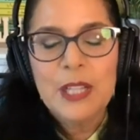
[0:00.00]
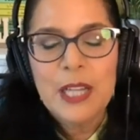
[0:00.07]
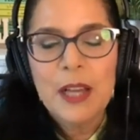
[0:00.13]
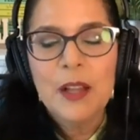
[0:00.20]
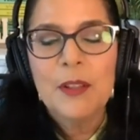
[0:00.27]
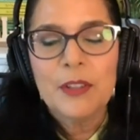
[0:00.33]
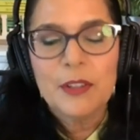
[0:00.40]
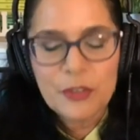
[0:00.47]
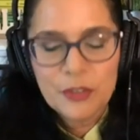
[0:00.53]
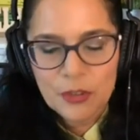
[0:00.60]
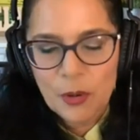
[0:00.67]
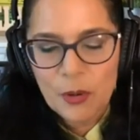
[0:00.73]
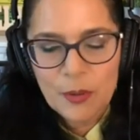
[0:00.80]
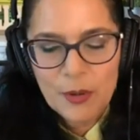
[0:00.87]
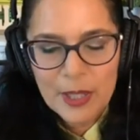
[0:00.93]
tell the
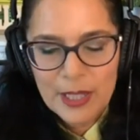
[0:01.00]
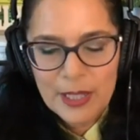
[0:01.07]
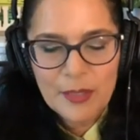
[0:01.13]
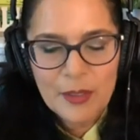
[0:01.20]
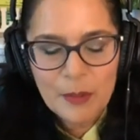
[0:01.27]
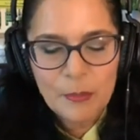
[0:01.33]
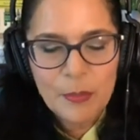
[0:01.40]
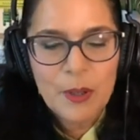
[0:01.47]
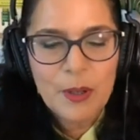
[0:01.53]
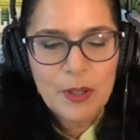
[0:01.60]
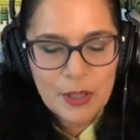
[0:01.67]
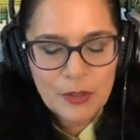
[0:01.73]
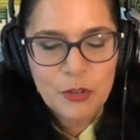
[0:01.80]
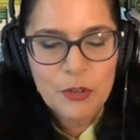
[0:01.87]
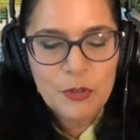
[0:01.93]
story in the
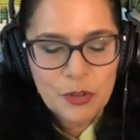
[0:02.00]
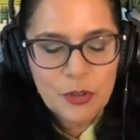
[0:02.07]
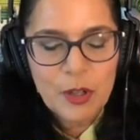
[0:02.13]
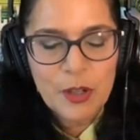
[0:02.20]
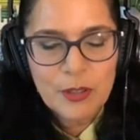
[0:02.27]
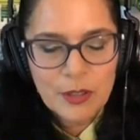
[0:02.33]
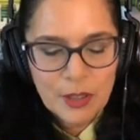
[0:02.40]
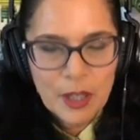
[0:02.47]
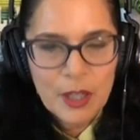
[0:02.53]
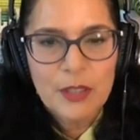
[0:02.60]
book, as you start